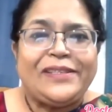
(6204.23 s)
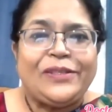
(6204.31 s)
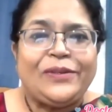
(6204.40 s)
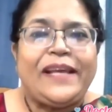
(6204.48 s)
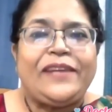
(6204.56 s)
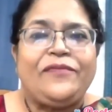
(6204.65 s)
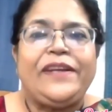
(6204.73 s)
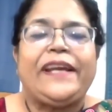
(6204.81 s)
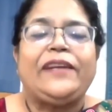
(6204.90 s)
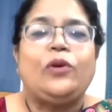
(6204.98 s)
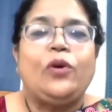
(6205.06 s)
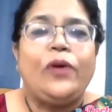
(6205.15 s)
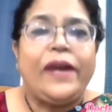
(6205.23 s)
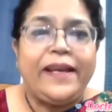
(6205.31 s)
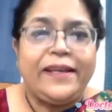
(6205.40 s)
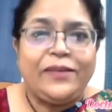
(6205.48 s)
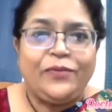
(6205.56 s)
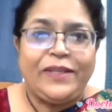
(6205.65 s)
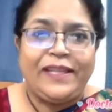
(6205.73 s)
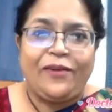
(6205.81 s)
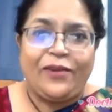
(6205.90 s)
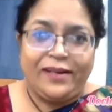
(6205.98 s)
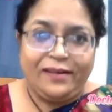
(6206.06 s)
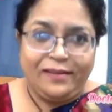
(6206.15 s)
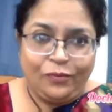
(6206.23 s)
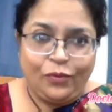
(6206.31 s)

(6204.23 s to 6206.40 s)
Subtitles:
so that we can go ahead with our